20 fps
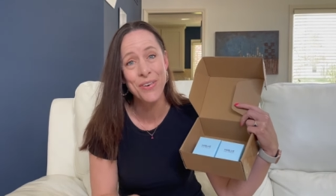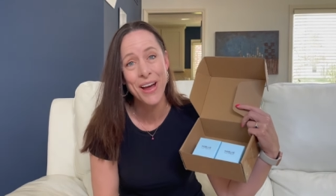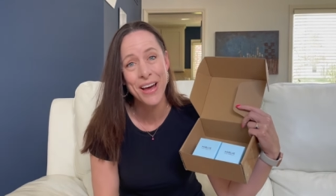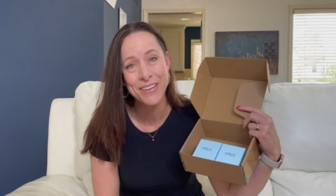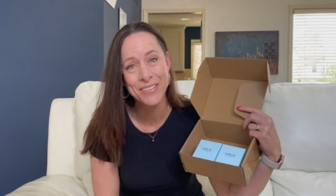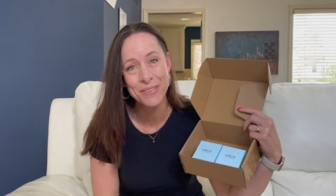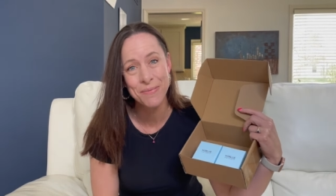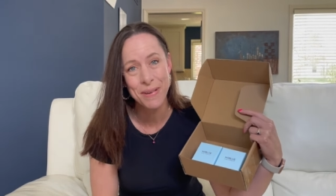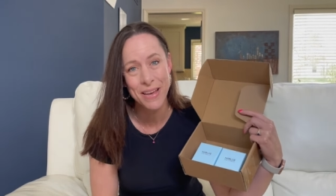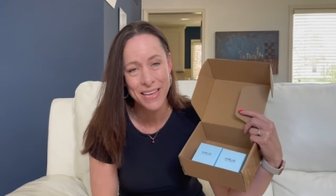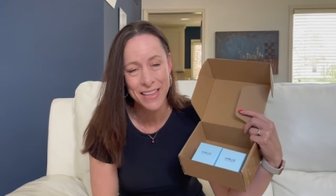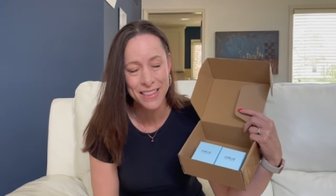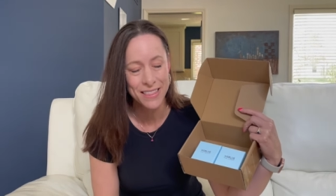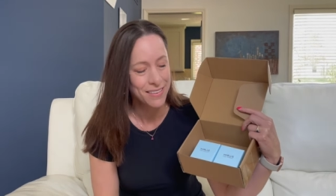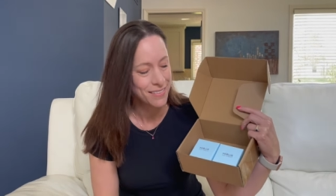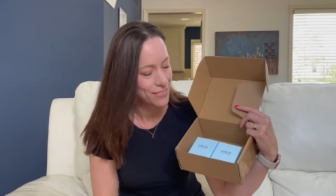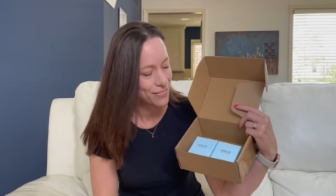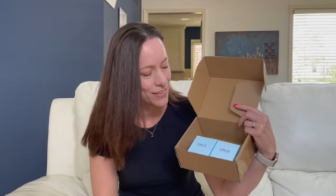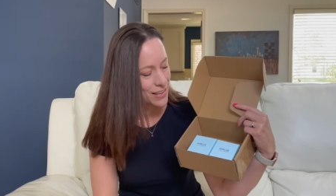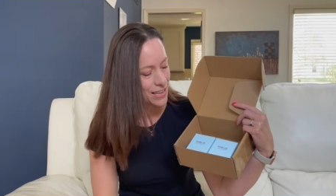around to making
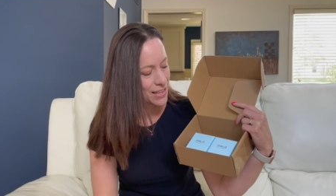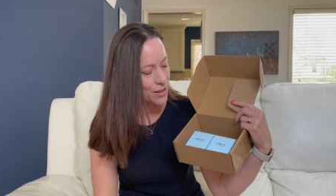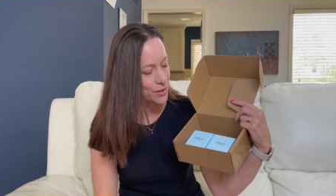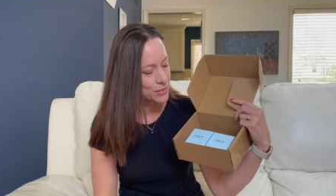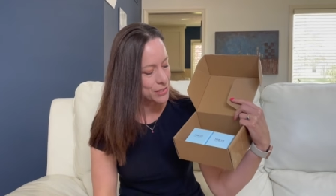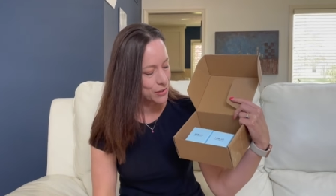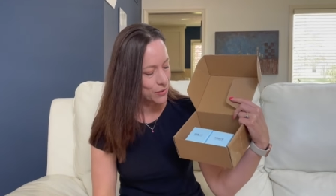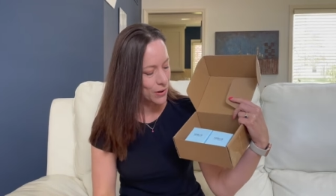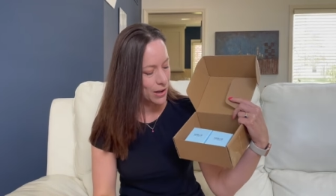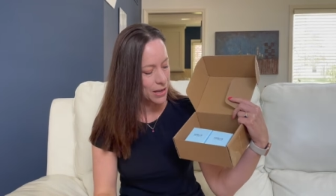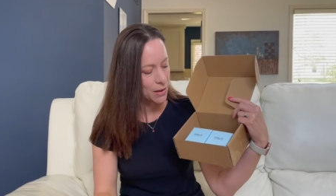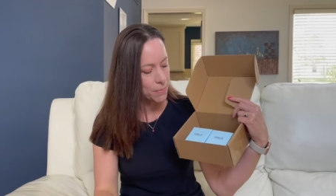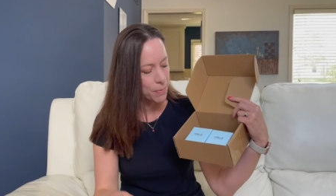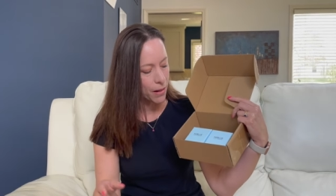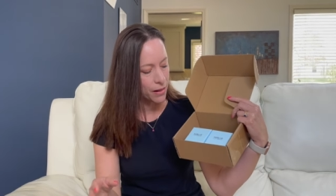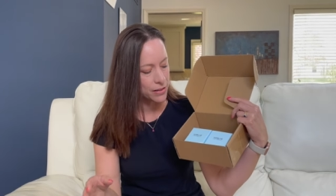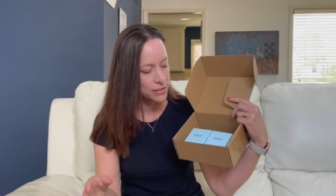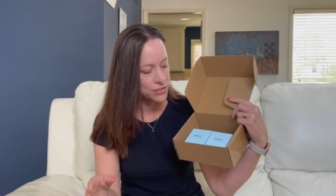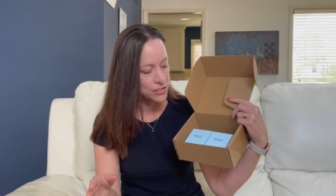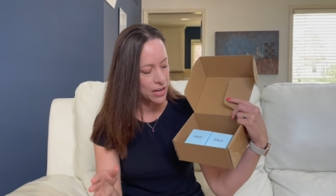this video, so I
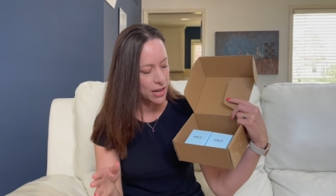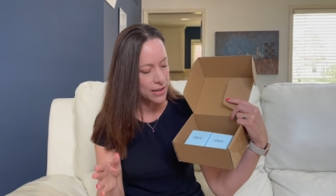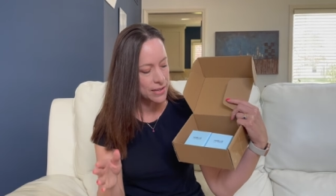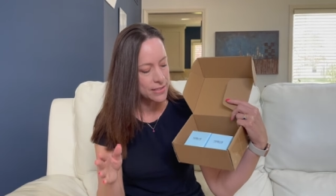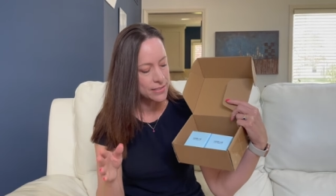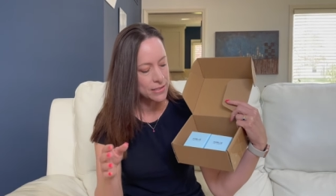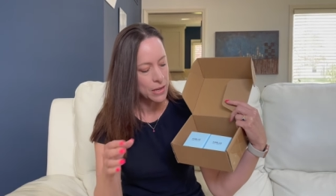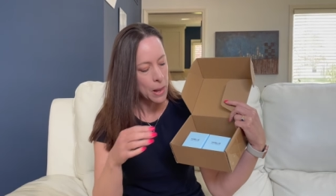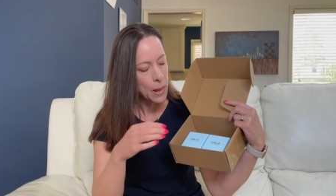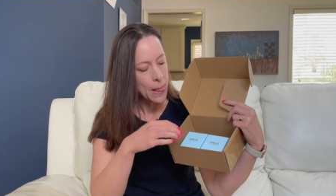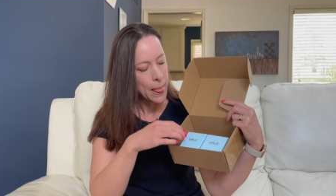apologize.